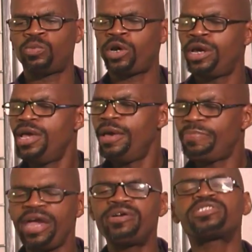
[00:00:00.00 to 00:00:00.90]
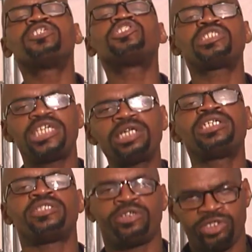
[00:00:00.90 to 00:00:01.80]
where parents are
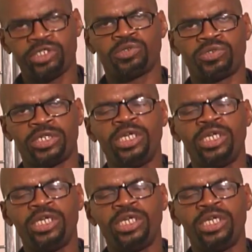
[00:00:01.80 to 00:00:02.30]
killing their children.